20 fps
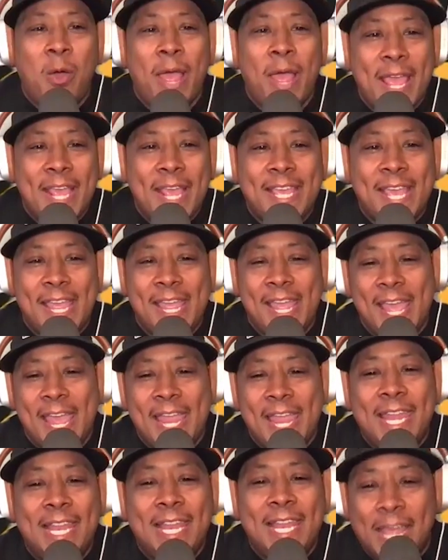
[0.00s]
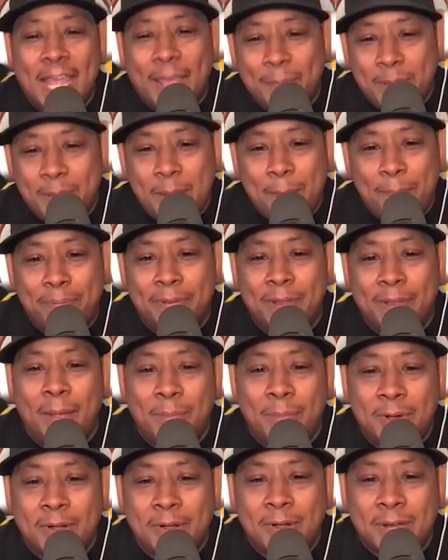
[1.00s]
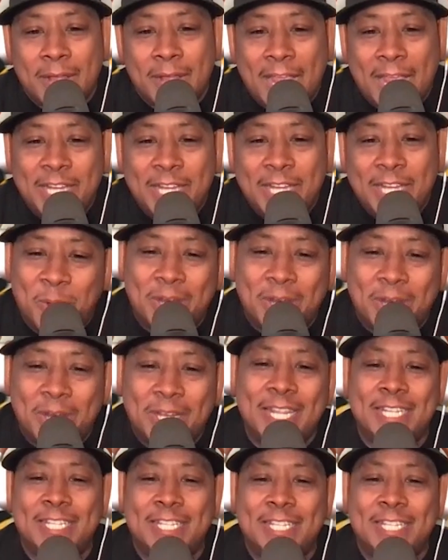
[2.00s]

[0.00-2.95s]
a.k.a. Lemmy Plummer. How you doing today,